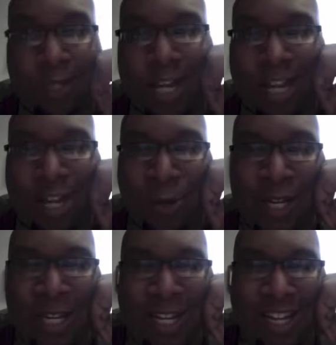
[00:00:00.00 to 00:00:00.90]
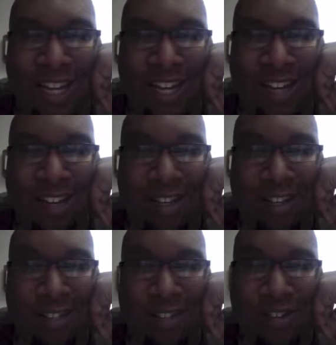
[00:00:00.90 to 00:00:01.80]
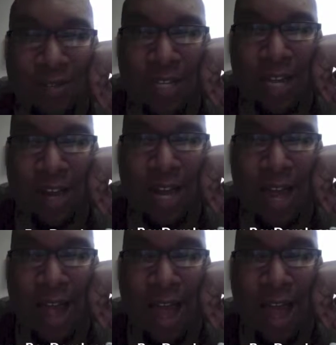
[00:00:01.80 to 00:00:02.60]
Hello, this is Reverend Derek.